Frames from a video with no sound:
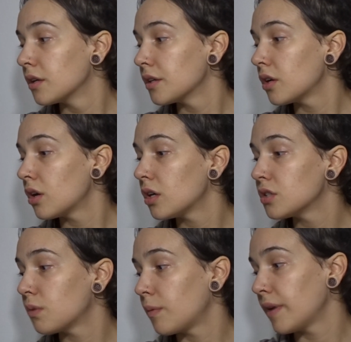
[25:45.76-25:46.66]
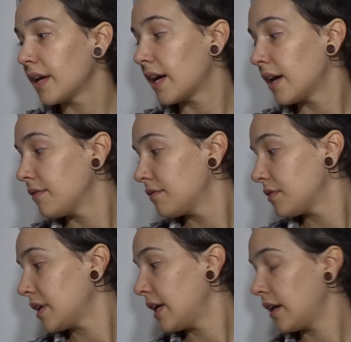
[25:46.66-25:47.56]
The last one we have
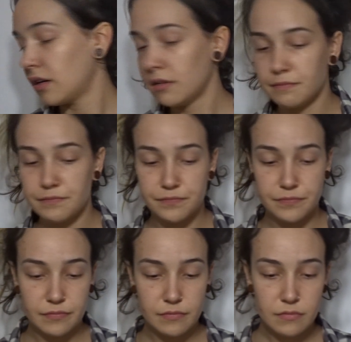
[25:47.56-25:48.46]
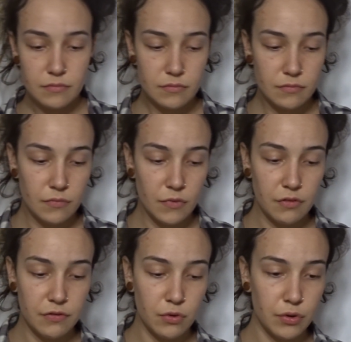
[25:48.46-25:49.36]
here
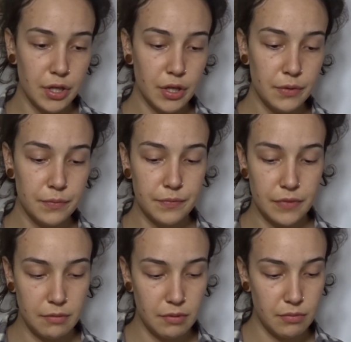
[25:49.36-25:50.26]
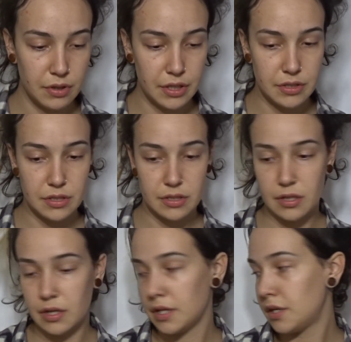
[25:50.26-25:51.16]
for you, let me put this
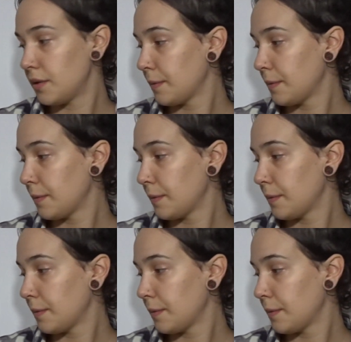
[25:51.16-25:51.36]
aside,